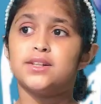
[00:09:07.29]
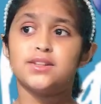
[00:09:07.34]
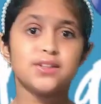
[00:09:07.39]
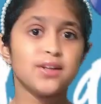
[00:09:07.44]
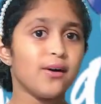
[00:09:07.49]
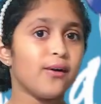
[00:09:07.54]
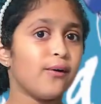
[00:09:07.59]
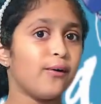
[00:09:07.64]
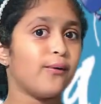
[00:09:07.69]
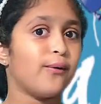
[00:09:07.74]

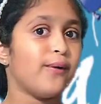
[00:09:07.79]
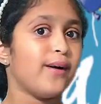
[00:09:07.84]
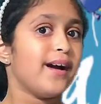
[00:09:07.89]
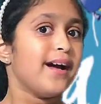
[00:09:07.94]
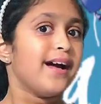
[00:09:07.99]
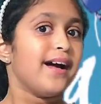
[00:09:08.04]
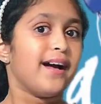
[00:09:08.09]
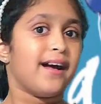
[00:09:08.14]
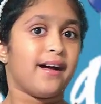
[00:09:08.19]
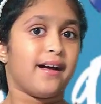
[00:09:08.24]
So
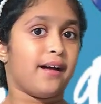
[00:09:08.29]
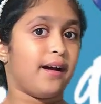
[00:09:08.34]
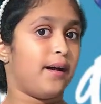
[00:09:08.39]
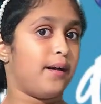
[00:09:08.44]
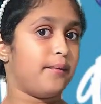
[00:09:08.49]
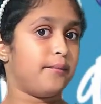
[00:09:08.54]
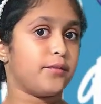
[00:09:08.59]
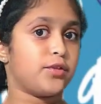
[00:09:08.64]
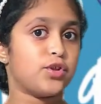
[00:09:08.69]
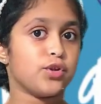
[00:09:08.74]

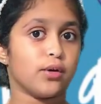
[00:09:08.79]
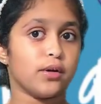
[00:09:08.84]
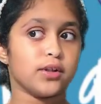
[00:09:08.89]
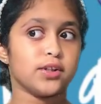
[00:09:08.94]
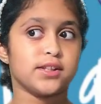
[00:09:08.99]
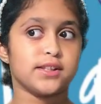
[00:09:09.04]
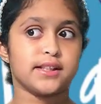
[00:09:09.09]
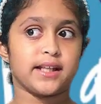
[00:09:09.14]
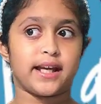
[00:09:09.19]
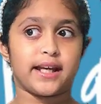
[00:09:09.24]

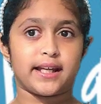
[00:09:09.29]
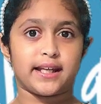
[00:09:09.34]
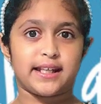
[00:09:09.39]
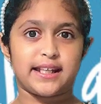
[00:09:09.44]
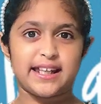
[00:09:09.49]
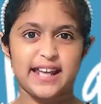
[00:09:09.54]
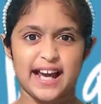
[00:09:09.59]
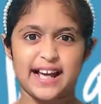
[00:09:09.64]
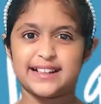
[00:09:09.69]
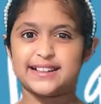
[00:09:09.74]
George is like,
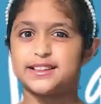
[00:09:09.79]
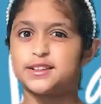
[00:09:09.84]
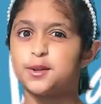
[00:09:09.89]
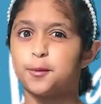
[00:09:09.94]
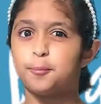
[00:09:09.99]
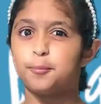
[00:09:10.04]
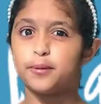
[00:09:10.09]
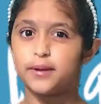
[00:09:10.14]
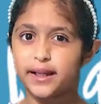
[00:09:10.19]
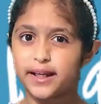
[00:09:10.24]
"Yes,
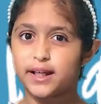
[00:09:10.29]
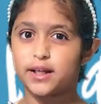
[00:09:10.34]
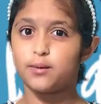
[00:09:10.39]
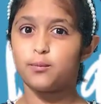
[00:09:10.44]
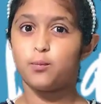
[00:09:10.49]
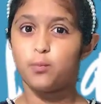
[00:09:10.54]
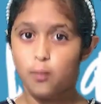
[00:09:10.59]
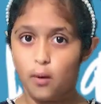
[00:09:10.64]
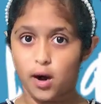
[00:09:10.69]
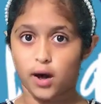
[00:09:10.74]
the
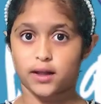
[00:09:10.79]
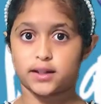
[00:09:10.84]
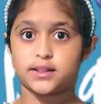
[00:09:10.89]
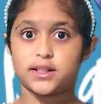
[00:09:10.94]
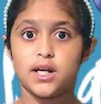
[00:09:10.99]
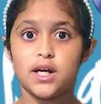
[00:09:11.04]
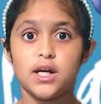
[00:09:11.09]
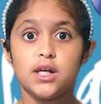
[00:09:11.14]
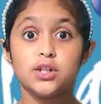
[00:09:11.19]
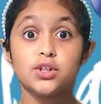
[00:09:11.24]
plan
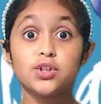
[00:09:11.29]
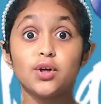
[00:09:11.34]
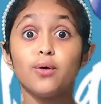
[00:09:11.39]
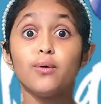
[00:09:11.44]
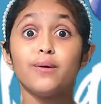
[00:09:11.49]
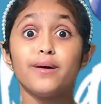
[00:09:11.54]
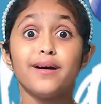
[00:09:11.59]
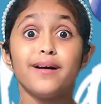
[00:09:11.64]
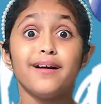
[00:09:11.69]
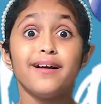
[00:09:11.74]
worked."
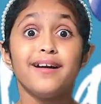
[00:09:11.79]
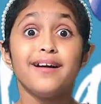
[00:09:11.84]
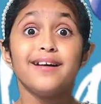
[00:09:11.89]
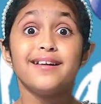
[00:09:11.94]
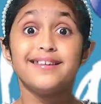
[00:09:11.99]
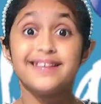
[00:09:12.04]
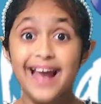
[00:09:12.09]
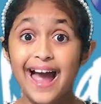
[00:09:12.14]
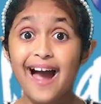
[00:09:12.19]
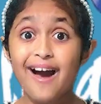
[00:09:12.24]
So
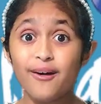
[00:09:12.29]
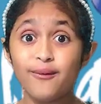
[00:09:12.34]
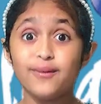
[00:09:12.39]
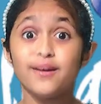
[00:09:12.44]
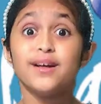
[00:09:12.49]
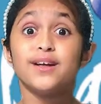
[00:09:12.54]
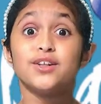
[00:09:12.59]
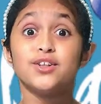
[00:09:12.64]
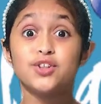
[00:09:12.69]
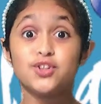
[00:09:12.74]
now
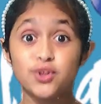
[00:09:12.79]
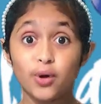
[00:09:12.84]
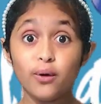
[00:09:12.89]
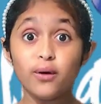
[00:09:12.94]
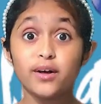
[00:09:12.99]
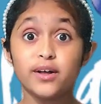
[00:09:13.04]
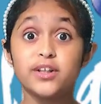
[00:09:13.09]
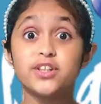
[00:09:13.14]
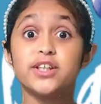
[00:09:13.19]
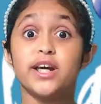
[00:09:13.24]

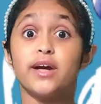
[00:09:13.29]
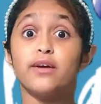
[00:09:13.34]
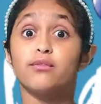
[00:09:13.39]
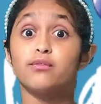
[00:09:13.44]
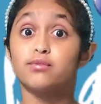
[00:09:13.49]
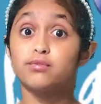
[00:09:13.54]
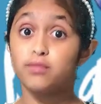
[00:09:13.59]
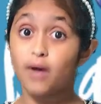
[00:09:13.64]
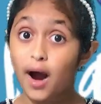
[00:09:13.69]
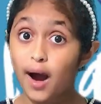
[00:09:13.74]
George
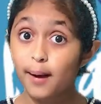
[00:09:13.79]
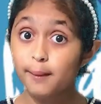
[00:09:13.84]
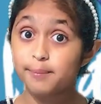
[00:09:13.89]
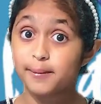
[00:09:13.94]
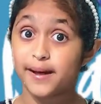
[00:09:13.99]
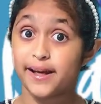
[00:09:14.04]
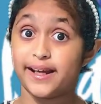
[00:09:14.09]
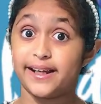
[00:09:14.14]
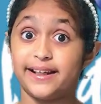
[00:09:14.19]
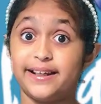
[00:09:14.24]
and
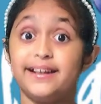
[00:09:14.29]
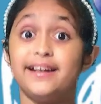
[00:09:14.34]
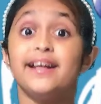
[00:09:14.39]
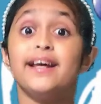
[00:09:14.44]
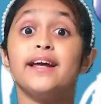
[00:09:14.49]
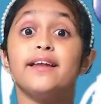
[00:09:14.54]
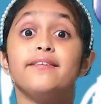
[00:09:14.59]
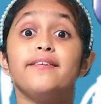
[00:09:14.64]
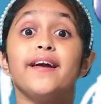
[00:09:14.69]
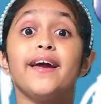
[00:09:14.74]
Robin,
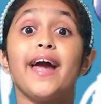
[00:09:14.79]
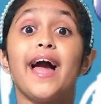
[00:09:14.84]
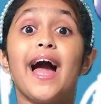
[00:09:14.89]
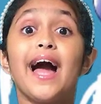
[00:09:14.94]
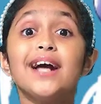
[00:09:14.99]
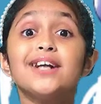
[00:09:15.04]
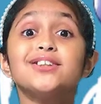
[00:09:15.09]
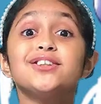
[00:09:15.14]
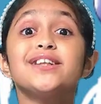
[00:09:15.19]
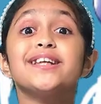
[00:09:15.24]
they
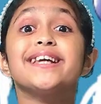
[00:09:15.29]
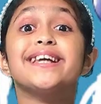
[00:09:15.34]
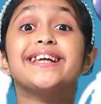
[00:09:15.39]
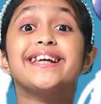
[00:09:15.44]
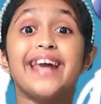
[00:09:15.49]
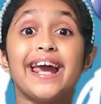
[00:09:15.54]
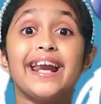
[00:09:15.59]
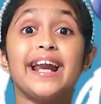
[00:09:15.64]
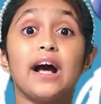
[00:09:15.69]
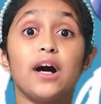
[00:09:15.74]
actually
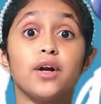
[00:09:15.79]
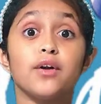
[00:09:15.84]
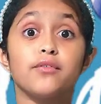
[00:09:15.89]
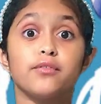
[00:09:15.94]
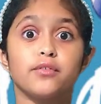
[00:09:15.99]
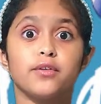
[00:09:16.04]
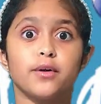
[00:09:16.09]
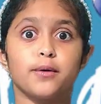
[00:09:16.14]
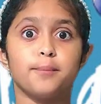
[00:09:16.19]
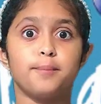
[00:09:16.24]
get out
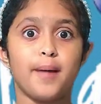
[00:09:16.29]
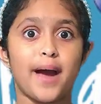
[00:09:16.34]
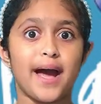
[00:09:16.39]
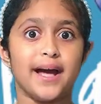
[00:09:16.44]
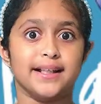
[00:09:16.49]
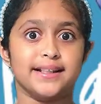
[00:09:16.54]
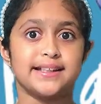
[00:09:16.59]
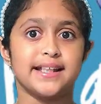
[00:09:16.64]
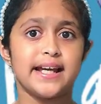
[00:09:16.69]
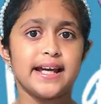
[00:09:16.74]
of their
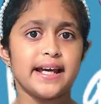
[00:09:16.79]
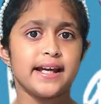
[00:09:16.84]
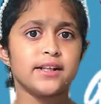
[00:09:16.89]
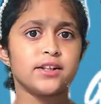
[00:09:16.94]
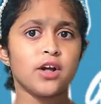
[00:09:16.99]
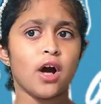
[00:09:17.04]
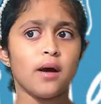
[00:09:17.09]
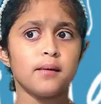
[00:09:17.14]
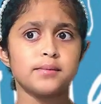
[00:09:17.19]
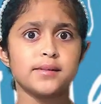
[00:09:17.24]
beds.
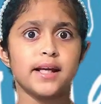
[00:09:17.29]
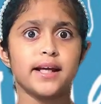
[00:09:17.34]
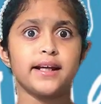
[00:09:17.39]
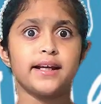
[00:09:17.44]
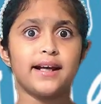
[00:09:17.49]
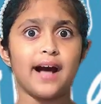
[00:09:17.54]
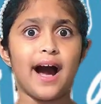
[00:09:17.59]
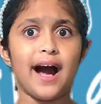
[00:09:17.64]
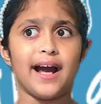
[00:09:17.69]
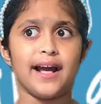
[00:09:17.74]
And Tom's
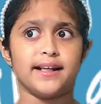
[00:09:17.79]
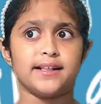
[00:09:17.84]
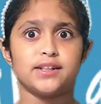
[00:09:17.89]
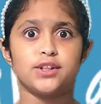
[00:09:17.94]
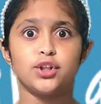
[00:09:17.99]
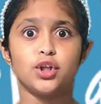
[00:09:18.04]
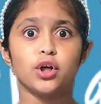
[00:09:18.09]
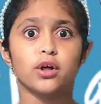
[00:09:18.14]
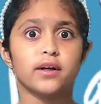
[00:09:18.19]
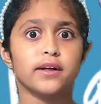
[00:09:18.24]
like, "Guys,
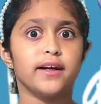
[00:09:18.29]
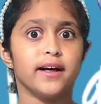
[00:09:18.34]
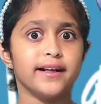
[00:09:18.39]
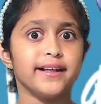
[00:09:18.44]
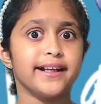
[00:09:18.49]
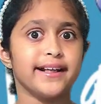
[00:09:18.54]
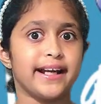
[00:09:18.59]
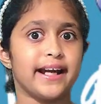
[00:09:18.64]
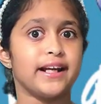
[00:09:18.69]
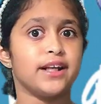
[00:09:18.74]
you're
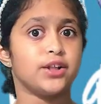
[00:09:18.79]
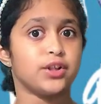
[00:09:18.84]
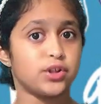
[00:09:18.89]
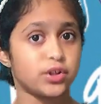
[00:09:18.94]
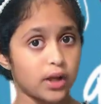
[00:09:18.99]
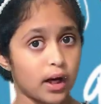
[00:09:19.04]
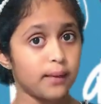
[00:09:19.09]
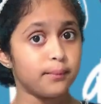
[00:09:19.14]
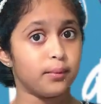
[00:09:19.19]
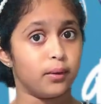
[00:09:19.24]
gonna get in
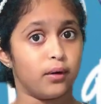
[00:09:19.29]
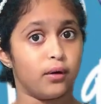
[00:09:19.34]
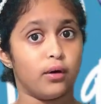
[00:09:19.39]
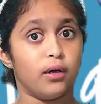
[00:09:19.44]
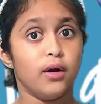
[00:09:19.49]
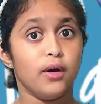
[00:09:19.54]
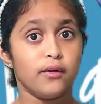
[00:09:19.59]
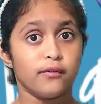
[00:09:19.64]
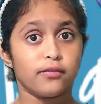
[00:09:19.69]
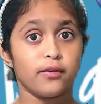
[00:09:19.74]

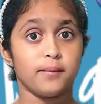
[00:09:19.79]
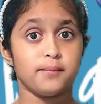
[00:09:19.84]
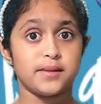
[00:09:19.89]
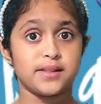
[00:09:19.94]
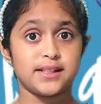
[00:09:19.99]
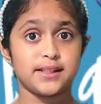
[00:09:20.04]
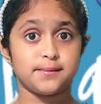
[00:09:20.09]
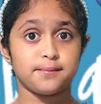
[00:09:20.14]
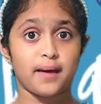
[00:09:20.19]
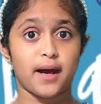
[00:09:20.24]
trouble from
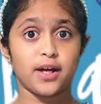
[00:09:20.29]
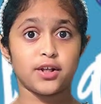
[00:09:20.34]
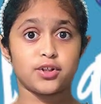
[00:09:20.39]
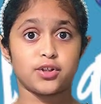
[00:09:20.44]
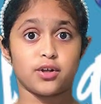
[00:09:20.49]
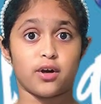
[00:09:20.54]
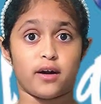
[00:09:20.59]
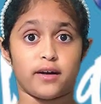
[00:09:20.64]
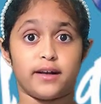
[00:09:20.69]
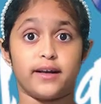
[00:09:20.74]
Mrs.
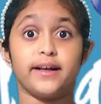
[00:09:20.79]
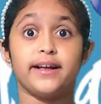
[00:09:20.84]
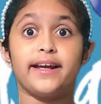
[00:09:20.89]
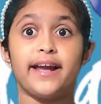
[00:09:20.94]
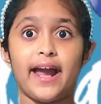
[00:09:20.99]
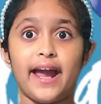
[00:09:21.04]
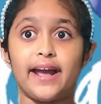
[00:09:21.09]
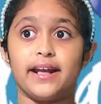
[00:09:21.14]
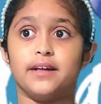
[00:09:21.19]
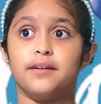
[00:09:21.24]
Matron
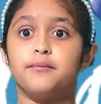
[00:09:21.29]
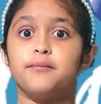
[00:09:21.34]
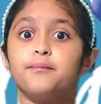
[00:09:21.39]
again."